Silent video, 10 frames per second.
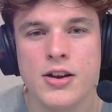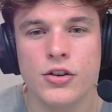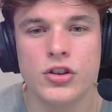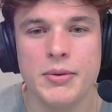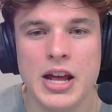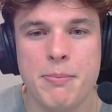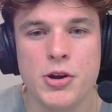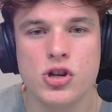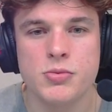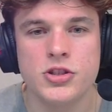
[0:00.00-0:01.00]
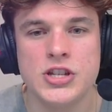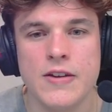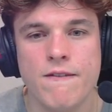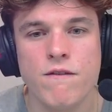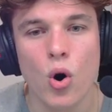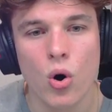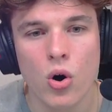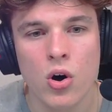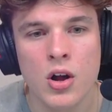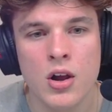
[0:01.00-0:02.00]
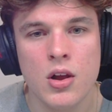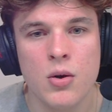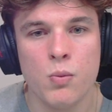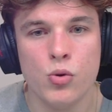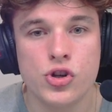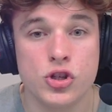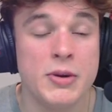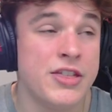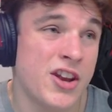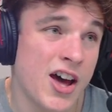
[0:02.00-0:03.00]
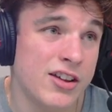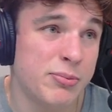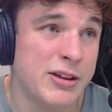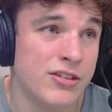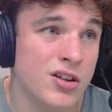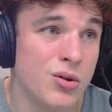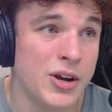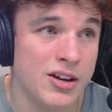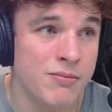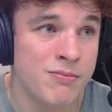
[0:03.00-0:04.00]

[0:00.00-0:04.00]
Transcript: Something like bishop to c4 would just mean the knight is pinned to the queen.